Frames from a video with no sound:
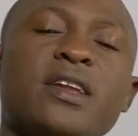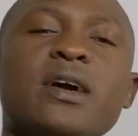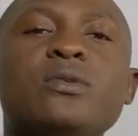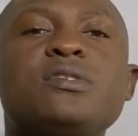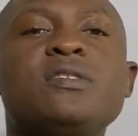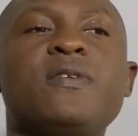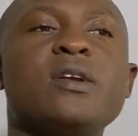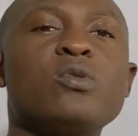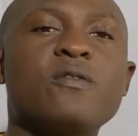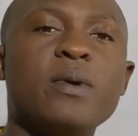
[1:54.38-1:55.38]
out the
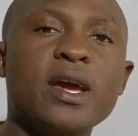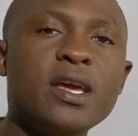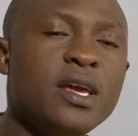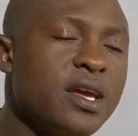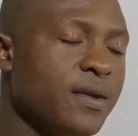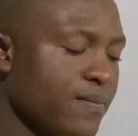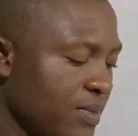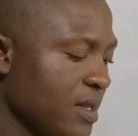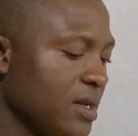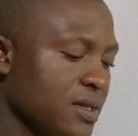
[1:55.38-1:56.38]
value of my a,
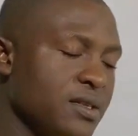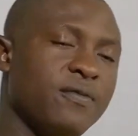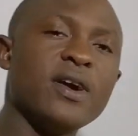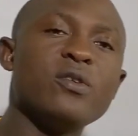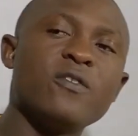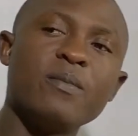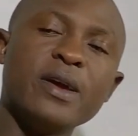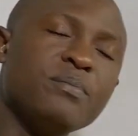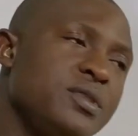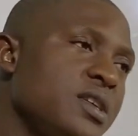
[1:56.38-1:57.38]
the value of my
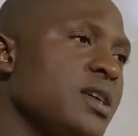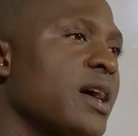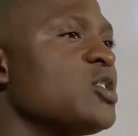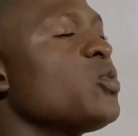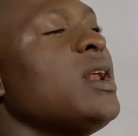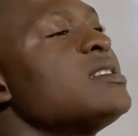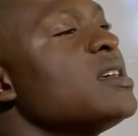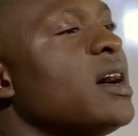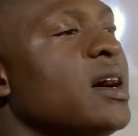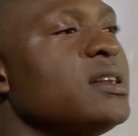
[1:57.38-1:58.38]
b, as well as
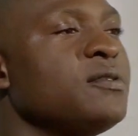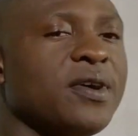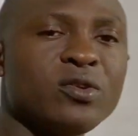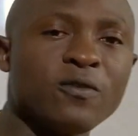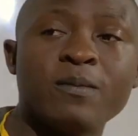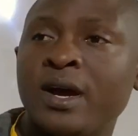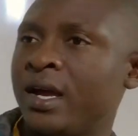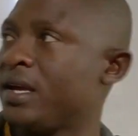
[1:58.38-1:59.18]
the value of my